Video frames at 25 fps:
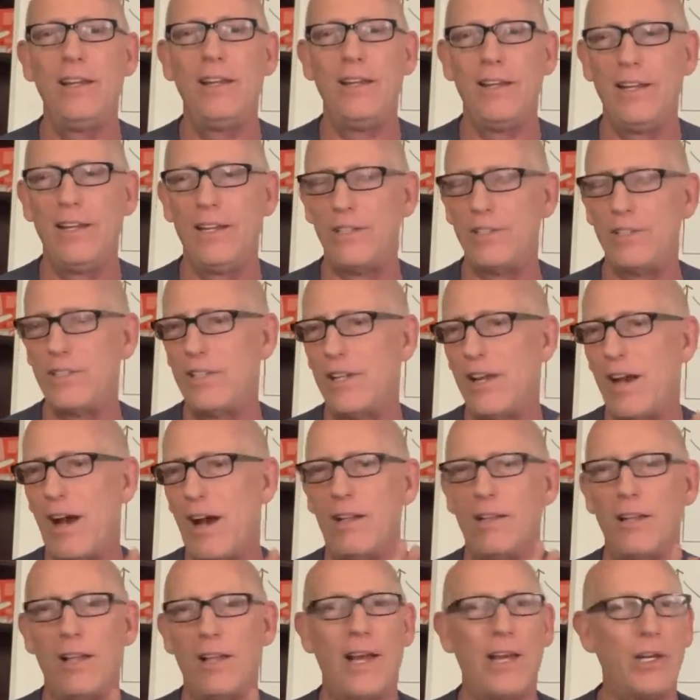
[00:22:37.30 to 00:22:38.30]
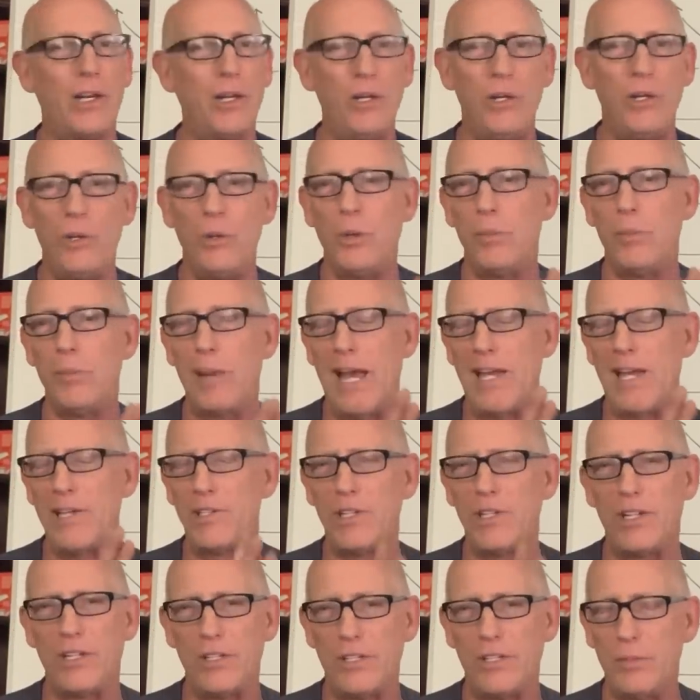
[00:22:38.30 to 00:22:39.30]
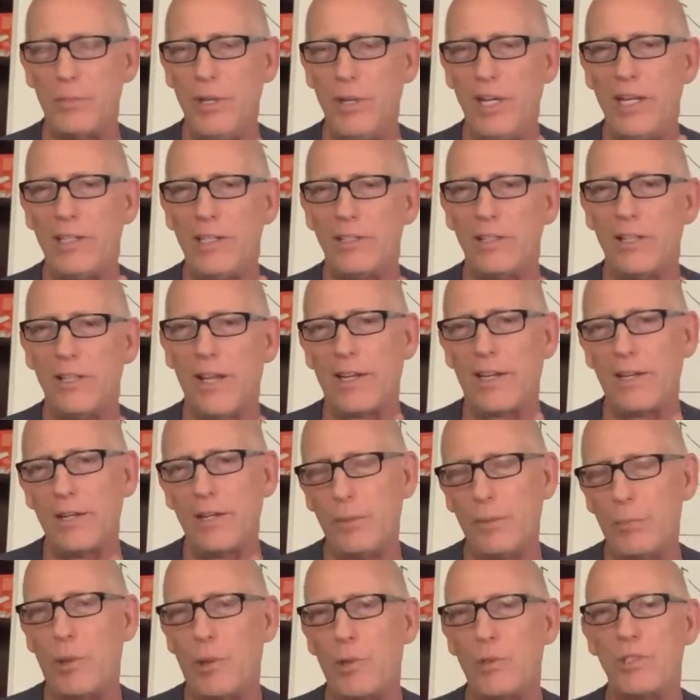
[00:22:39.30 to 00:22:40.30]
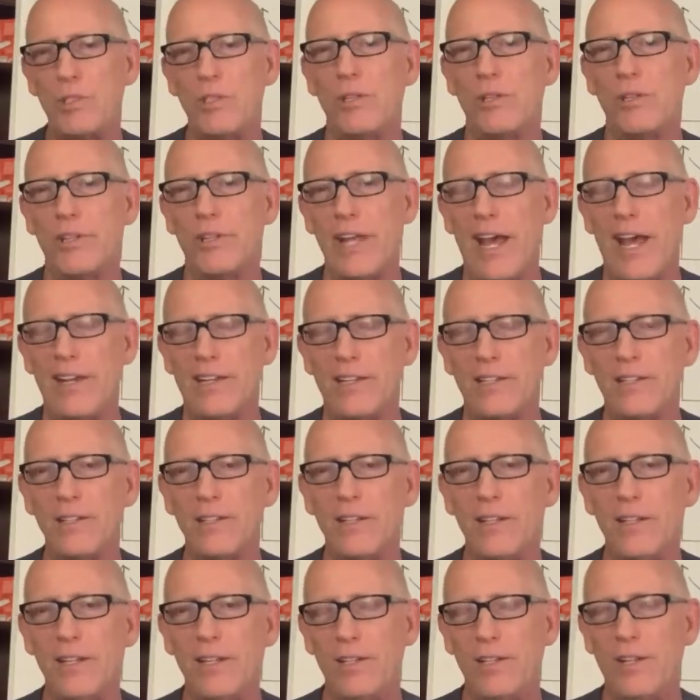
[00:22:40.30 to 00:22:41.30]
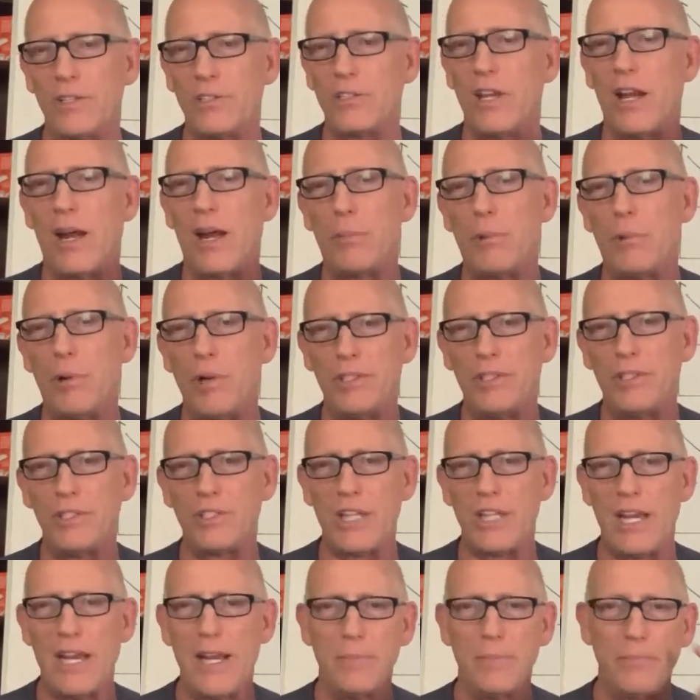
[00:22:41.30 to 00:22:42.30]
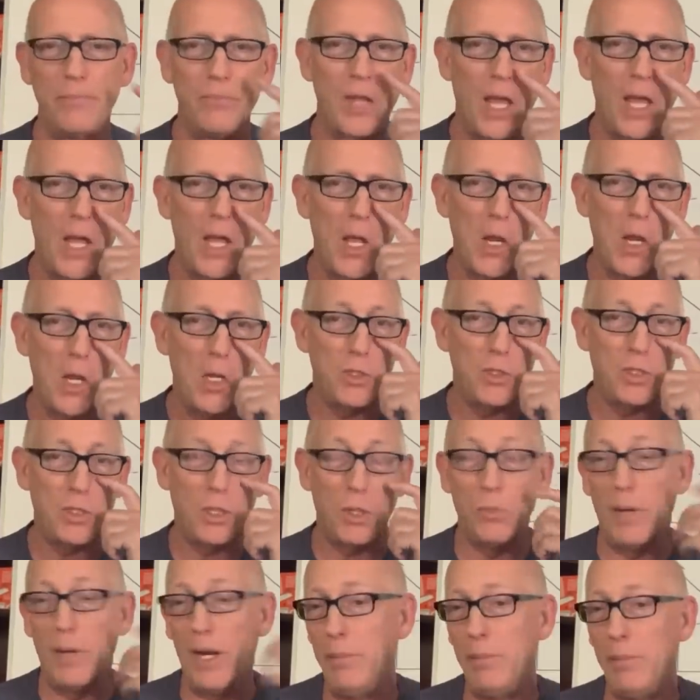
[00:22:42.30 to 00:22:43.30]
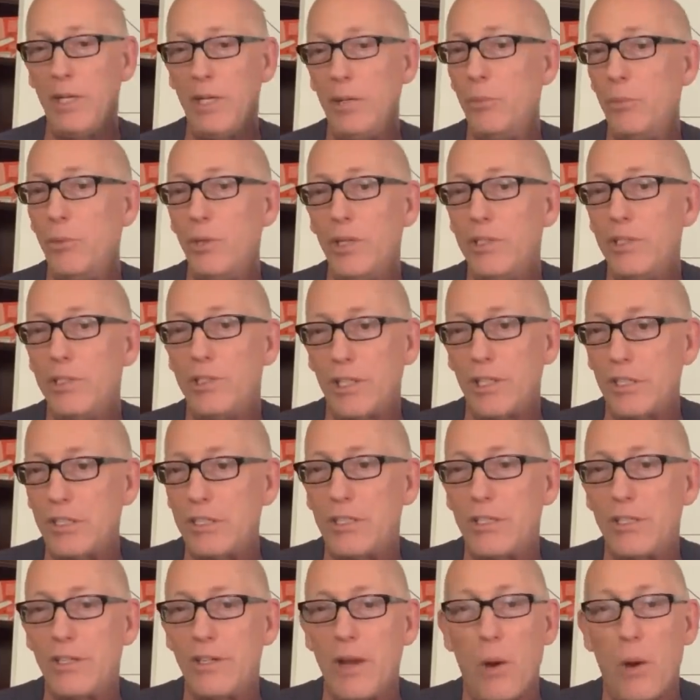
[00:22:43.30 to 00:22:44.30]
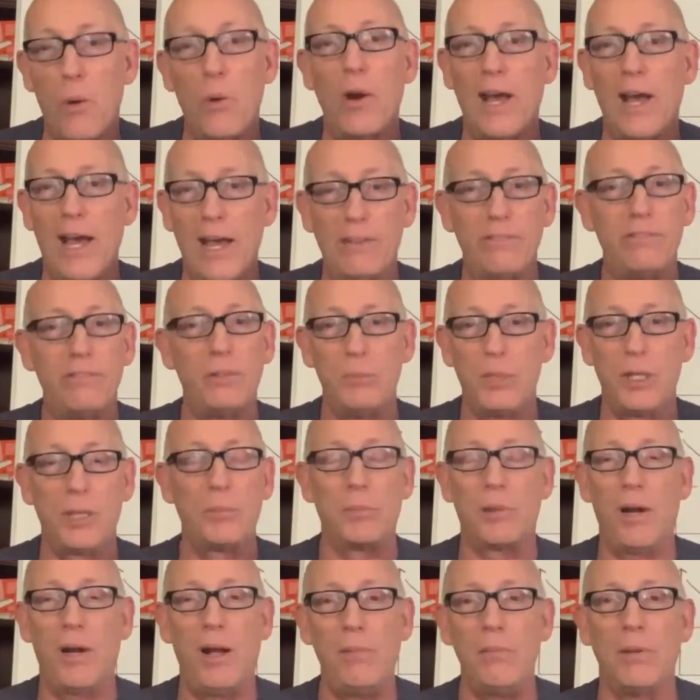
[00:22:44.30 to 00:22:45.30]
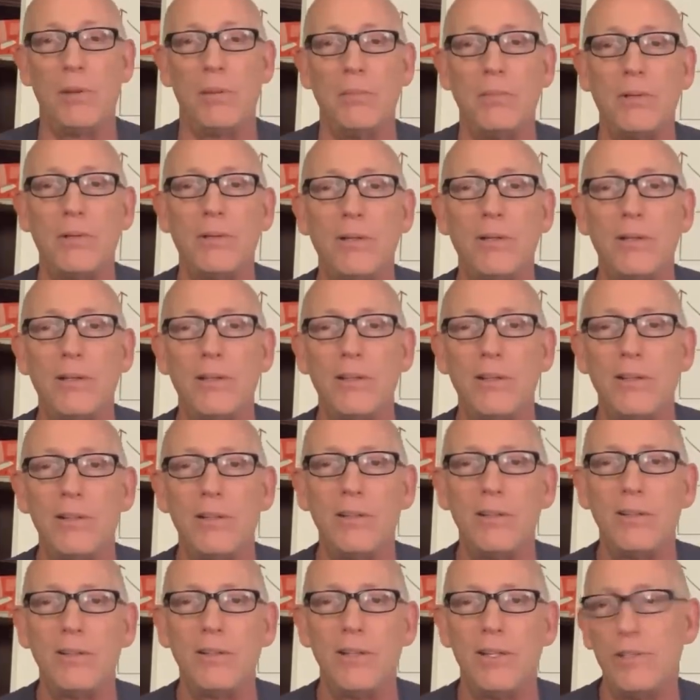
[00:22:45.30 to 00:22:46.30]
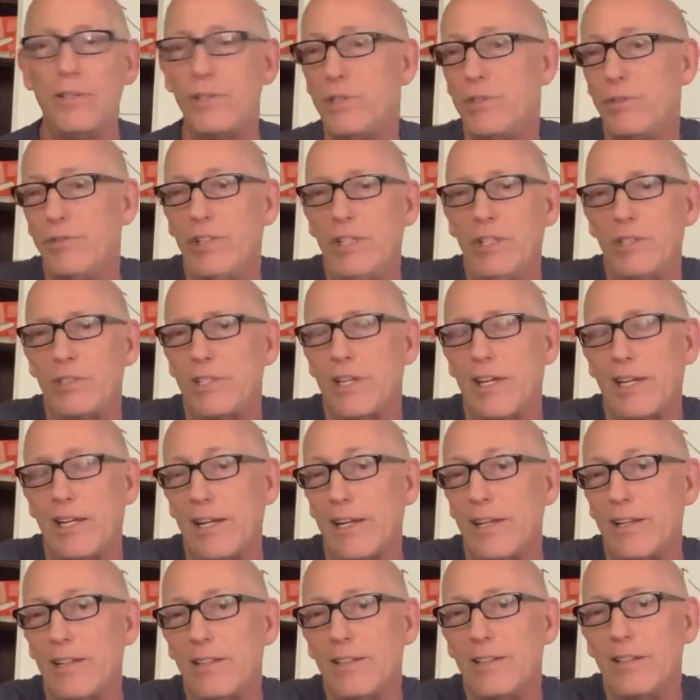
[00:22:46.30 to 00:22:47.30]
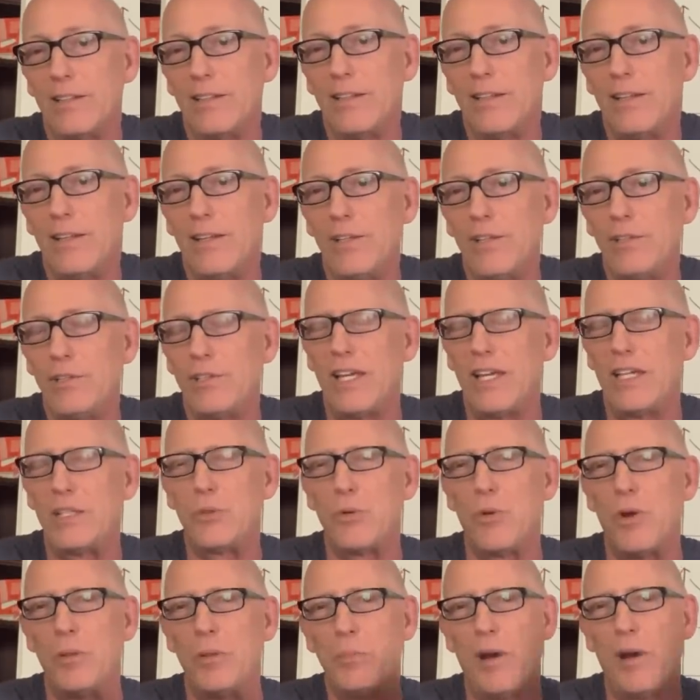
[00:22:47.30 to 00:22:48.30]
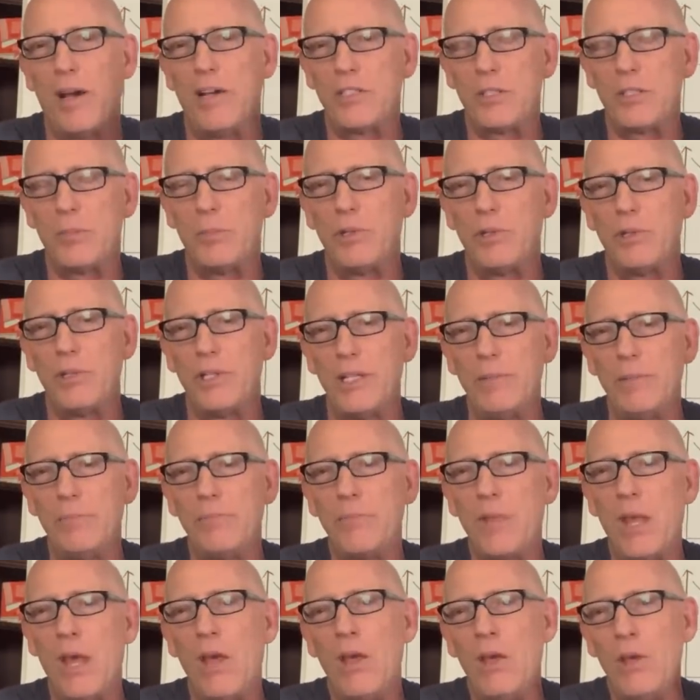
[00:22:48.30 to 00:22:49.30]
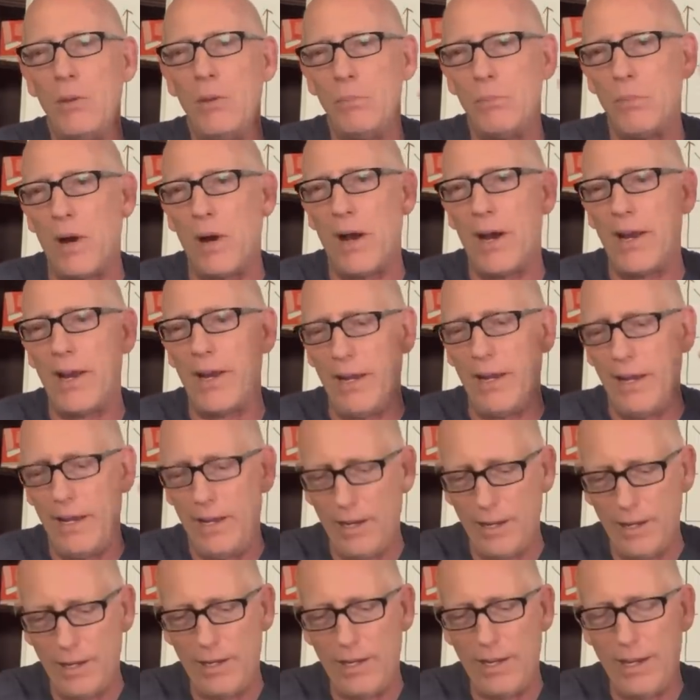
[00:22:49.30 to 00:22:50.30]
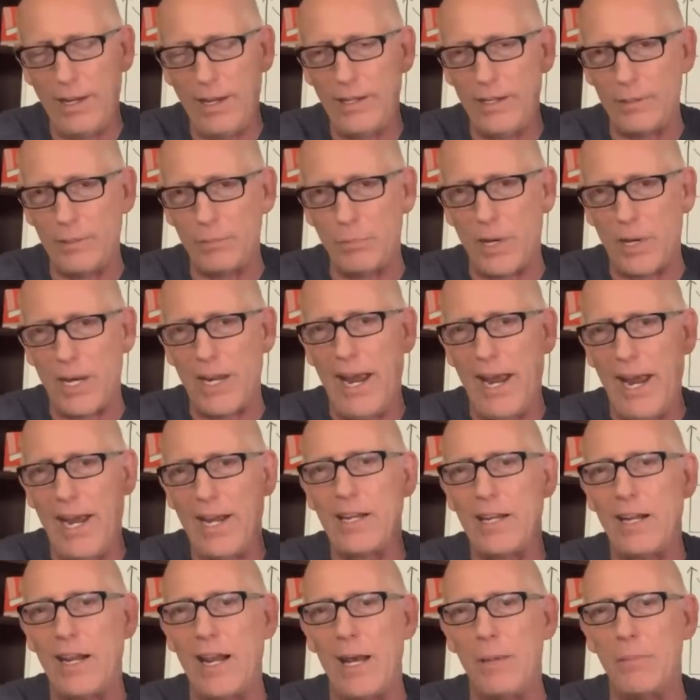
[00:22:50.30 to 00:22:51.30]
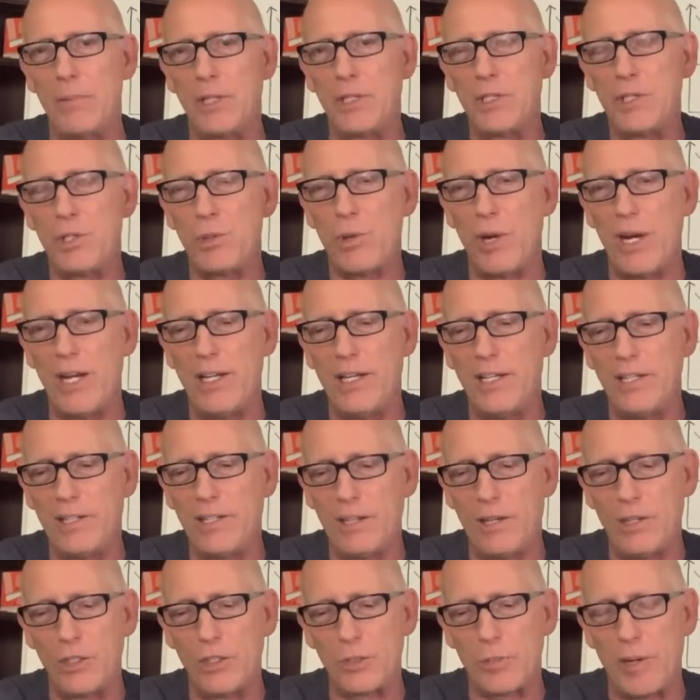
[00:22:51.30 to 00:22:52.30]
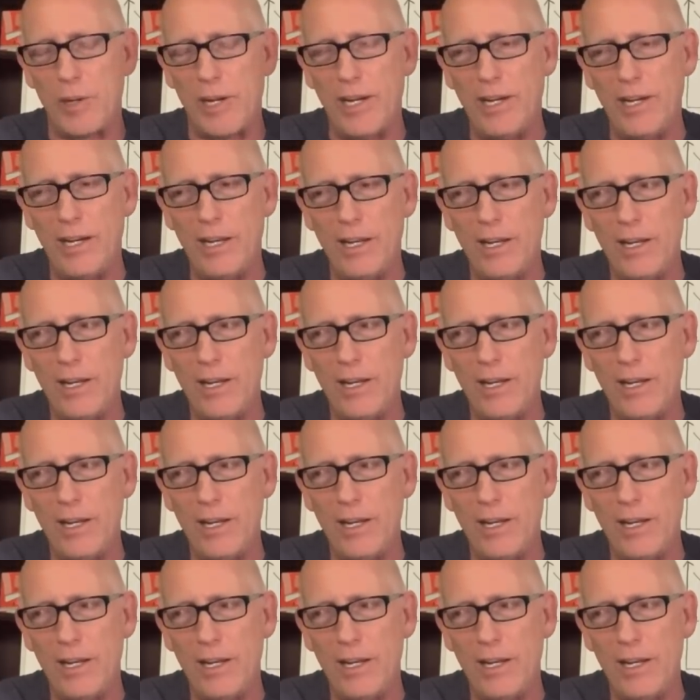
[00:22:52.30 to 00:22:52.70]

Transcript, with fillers: is not like you imagine it to be, like personal debt. It doesn't operate the same. So maybe we just don't have a big problem. It just feels like it. So that's one possibility. My, eh, eh, my economics training tells me